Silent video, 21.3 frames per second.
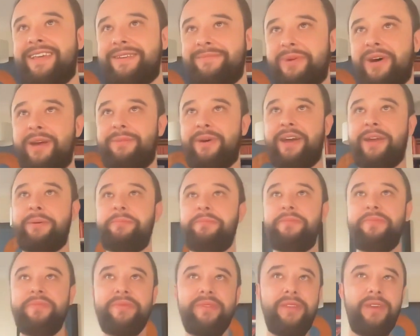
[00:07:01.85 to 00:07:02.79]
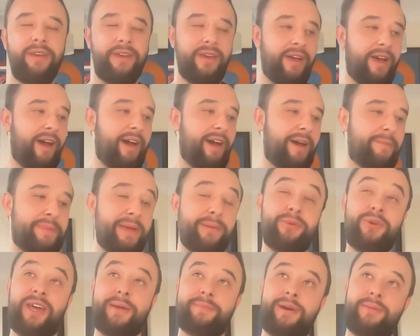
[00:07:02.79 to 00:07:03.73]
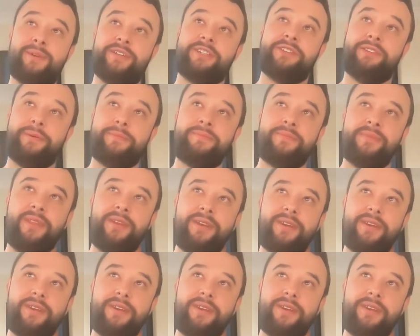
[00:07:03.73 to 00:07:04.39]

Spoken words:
PyPi. People like publishing them.